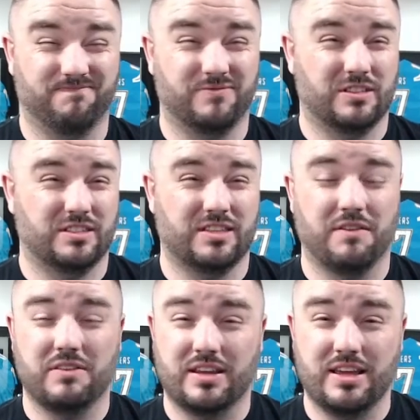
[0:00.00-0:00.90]
The
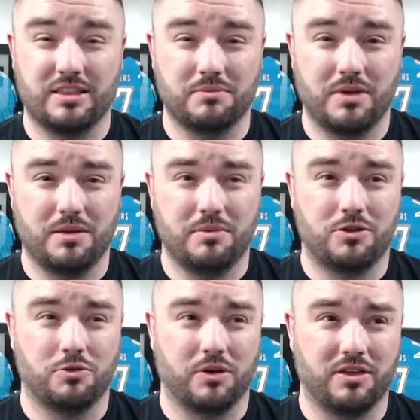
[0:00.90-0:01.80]
17th, maybe,
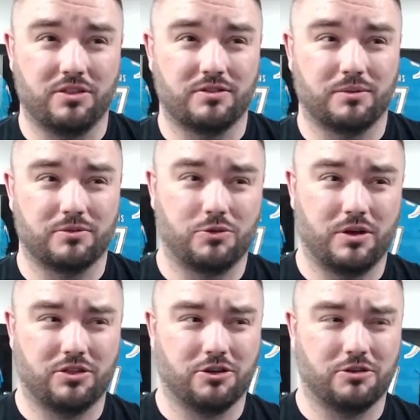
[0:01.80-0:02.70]
20th,
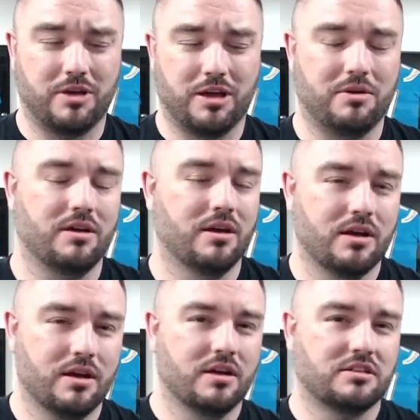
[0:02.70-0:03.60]
23rd, maybe
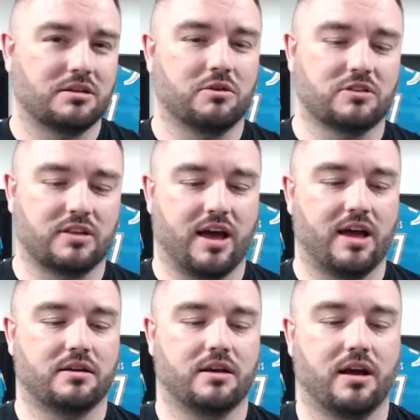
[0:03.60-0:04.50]
somewhere like
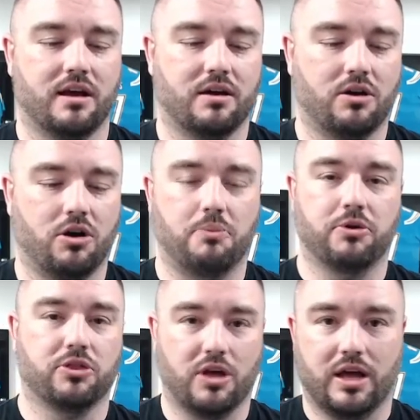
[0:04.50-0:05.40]
that. Uh, I'll put
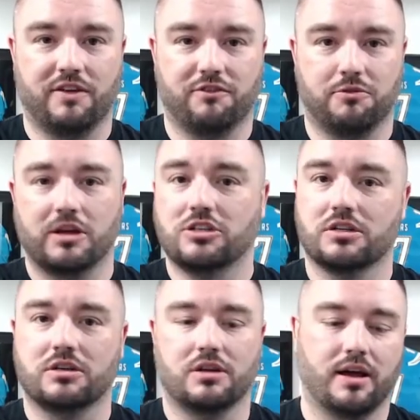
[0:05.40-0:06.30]
that information
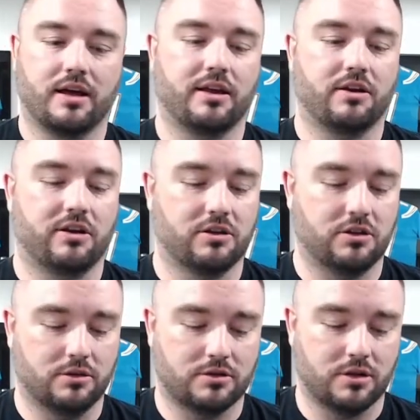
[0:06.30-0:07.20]
uh, down here
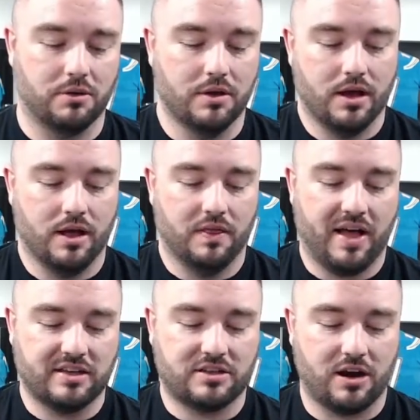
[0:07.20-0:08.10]
too. So,
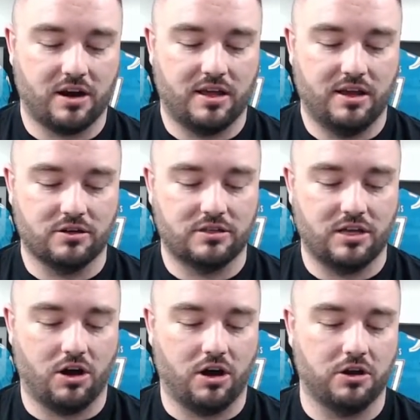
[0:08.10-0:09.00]
last card. Here's the
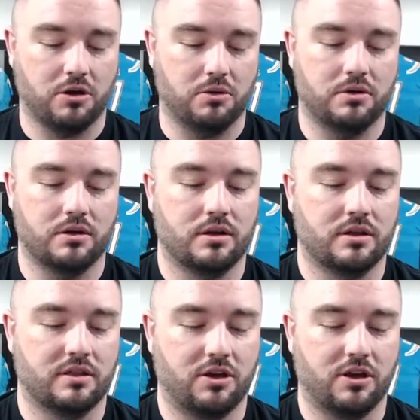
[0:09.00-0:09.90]
auto.
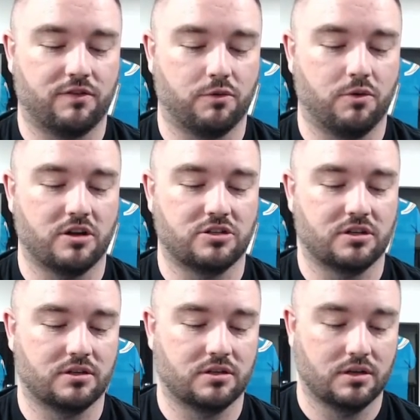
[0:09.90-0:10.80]
Thank you guys for
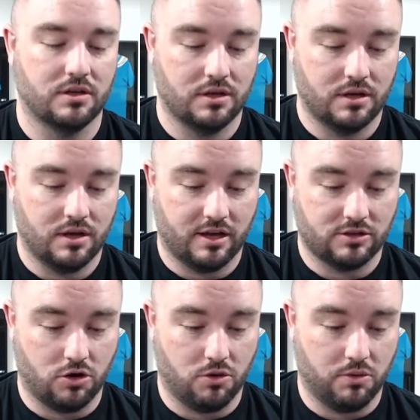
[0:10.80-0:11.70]
watching as
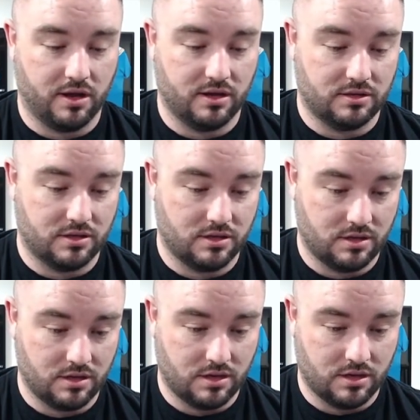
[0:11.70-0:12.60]
always.
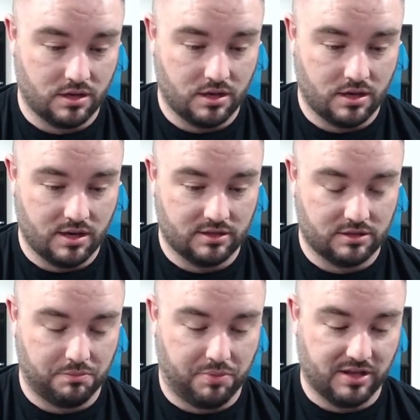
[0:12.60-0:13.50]
It's a
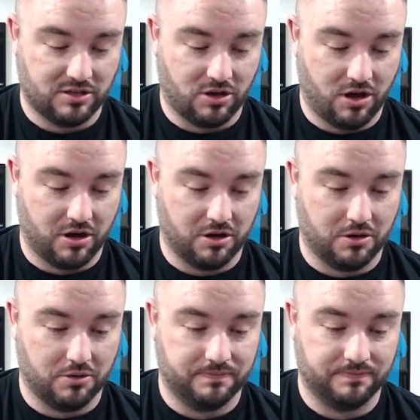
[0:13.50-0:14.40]
base auto.